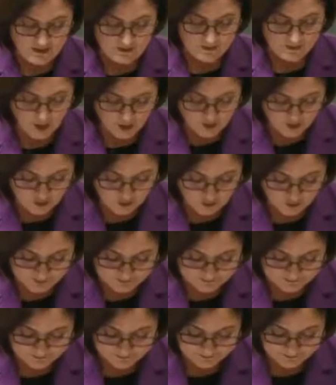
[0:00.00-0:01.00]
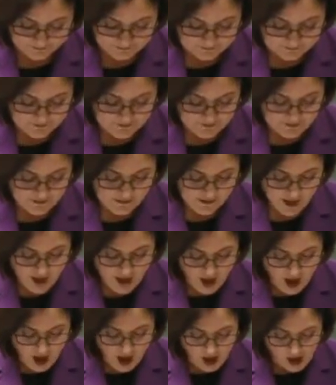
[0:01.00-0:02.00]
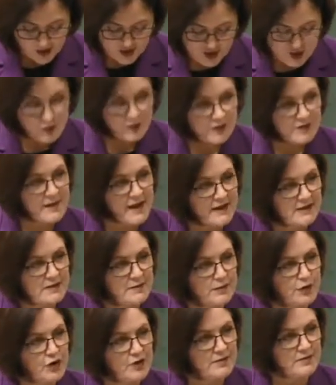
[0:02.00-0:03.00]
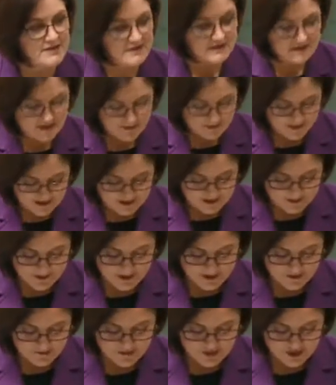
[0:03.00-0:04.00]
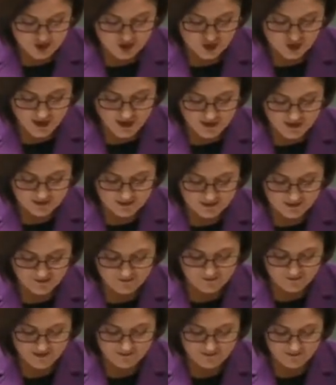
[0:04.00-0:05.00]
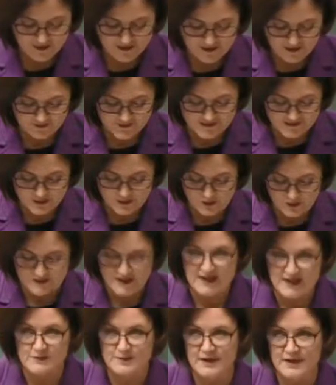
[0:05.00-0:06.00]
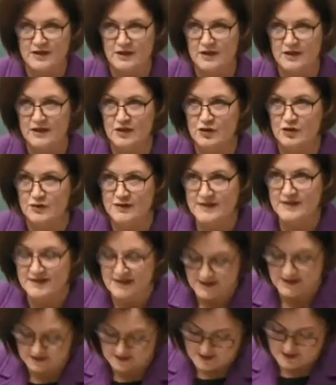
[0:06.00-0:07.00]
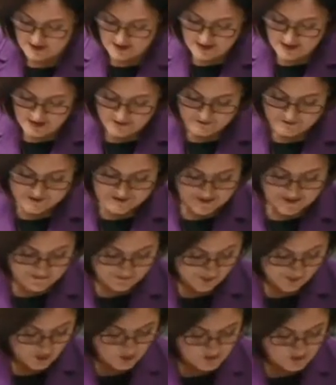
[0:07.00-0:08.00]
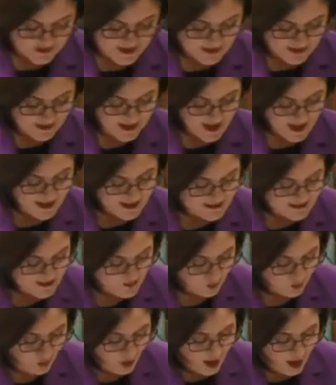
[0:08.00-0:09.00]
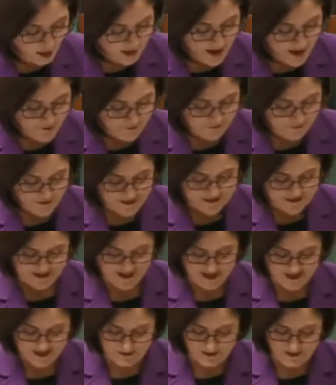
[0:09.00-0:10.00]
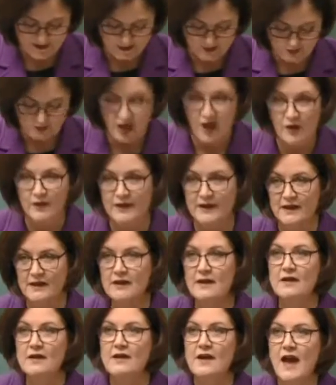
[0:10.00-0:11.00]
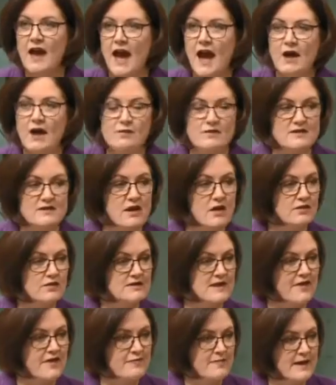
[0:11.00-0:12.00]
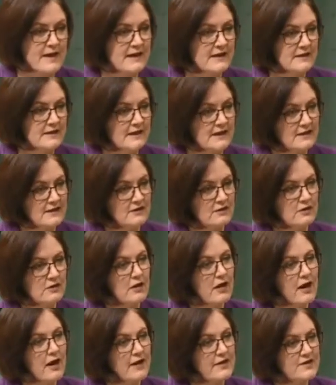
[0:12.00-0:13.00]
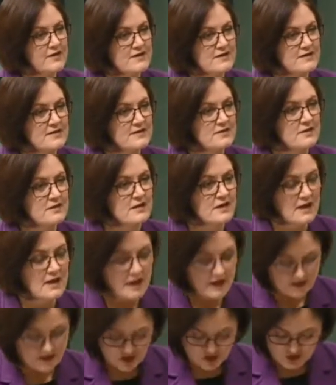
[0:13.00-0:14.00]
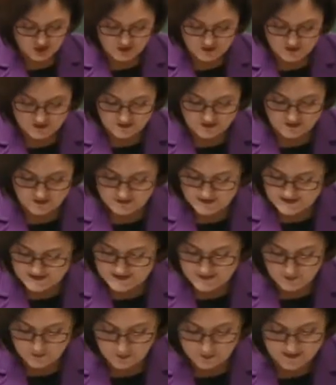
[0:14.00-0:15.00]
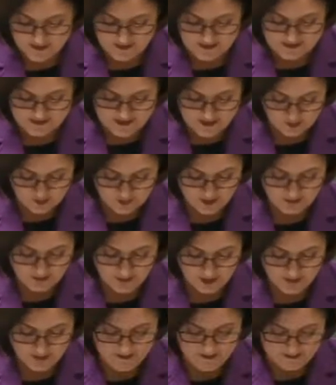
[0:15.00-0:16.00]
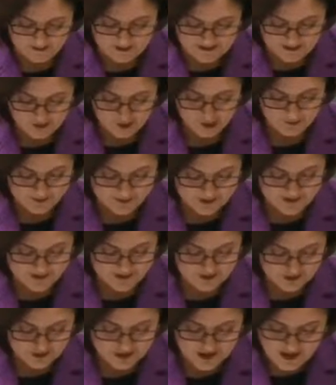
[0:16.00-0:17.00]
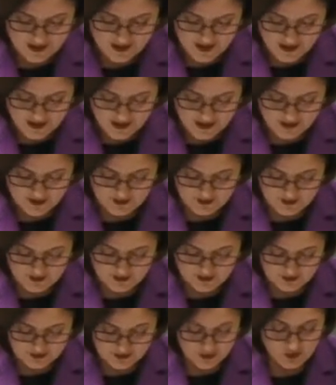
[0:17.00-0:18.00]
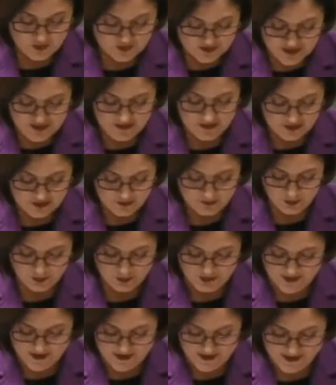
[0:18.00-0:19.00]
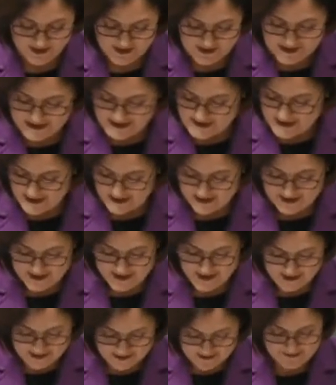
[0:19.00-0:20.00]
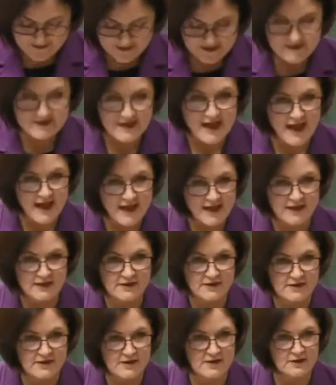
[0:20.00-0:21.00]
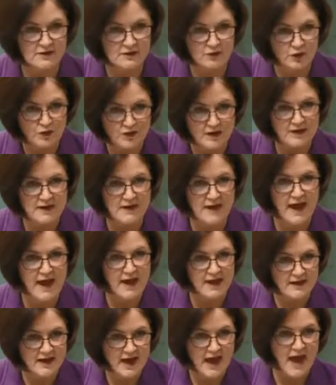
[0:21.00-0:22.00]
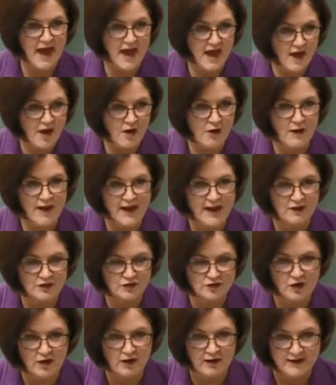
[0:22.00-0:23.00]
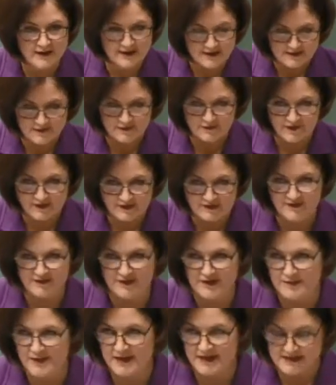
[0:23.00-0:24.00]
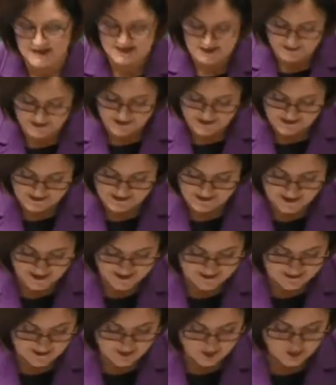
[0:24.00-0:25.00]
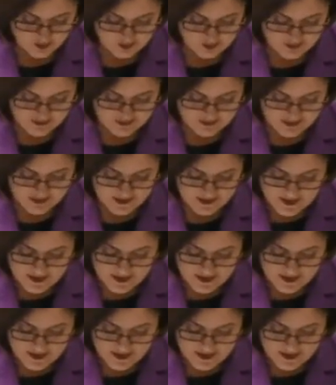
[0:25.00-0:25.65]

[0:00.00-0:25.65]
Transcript: model. I do want to make the point, Mr Deputy Speaker, that Australian government funding for schools has been increasing for several decades, and while our funding has been growing, our results have been in decline. This is an issue that was never really dealt with by members opposite, who tended to put their head in the sand in looking at how our dollar is effectively being spent in our schools.